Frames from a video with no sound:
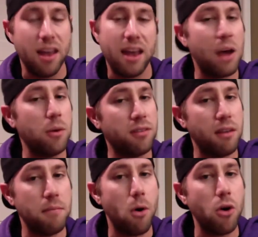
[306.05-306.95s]
And I would say
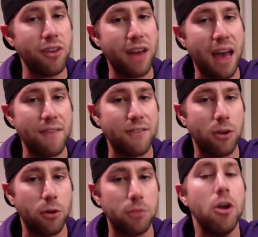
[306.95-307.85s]
more than half of
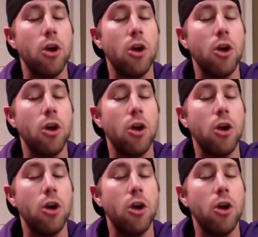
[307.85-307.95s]
those